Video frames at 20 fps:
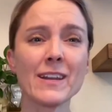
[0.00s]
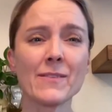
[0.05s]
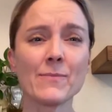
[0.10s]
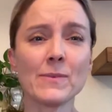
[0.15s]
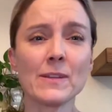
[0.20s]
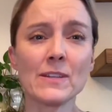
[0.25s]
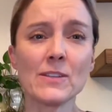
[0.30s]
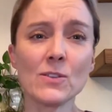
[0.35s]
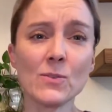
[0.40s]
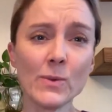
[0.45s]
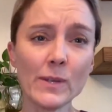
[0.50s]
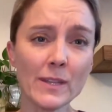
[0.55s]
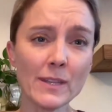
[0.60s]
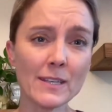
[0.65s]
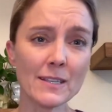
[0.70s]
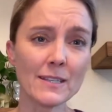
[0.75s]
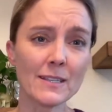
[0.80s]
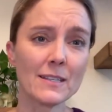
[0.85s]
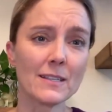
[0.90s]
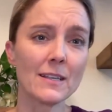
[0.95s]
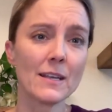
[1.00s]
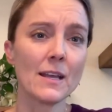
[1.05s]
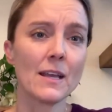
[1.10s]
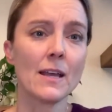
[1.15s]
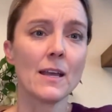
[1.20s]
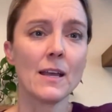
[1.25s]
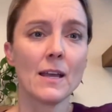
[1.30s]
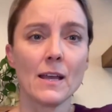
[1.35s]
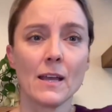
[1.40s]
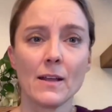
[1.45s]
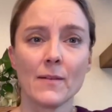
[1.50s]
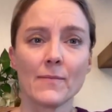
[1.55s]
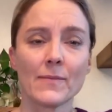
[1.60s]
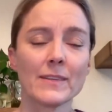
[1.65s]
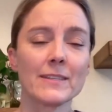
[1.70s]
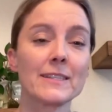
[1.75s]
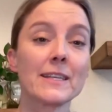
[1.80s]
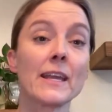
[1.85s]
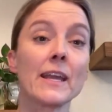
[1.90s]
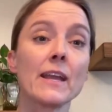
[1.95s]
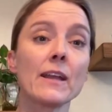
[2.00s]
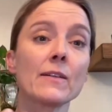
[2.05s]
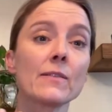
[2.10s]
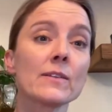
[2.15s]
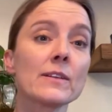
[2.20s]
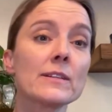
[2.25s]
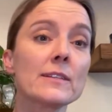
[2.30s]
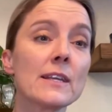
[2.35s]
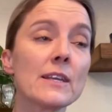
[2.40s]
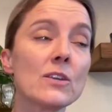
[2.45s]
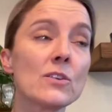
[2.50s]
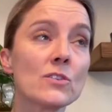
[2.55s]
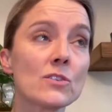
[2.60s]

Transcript: Right. I've been doing this. Let's say, let's say